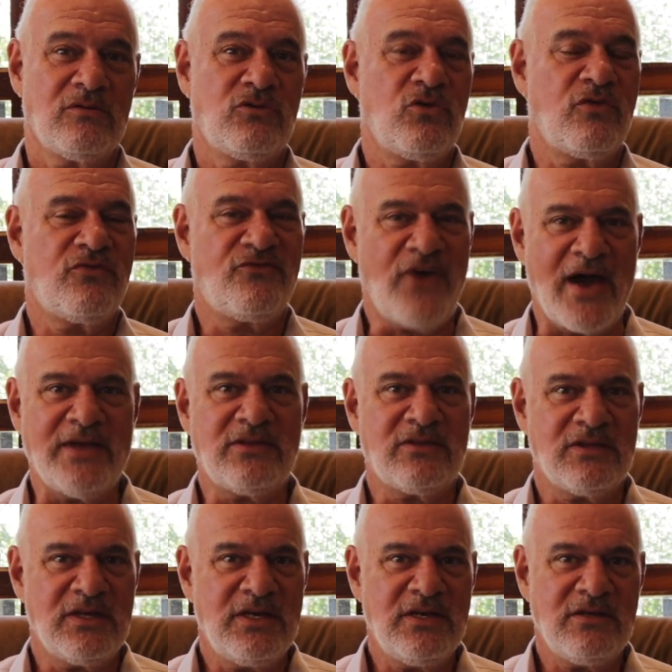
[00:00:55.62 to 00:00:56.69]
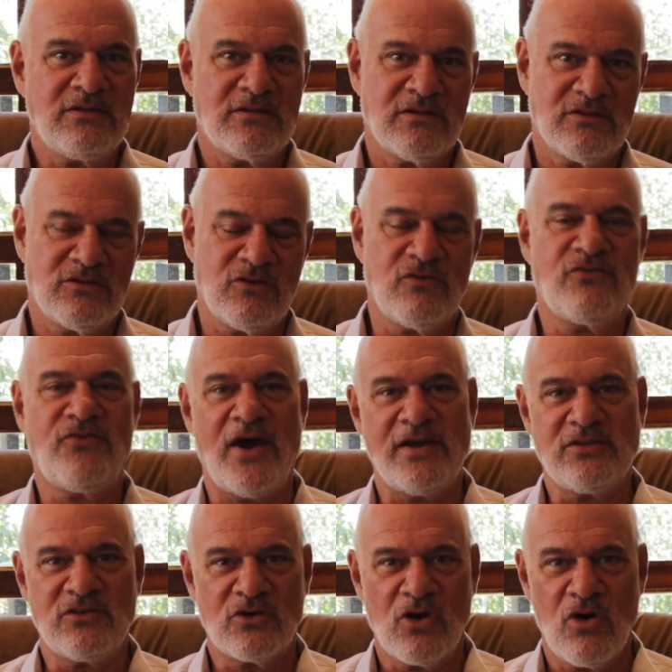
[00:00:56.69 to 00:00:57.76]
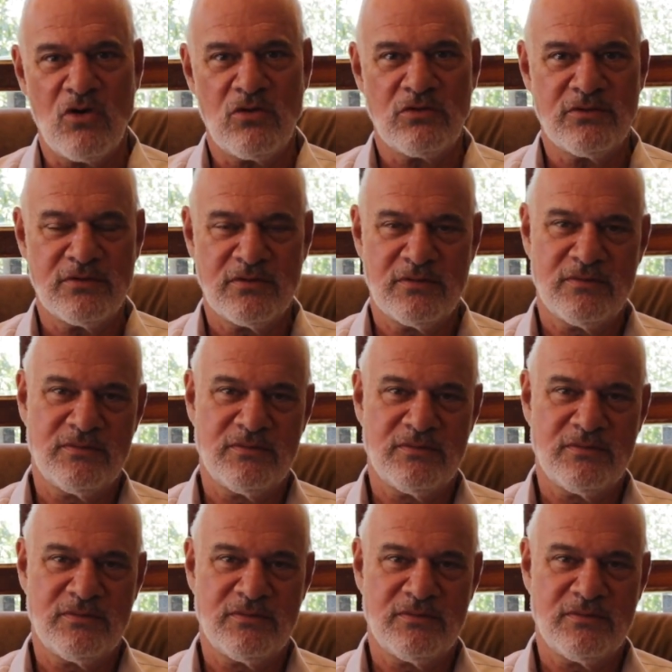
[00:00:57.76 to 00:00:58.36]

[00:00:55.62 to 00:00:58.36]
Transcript: Do you fight the heat? Do you fight the cold?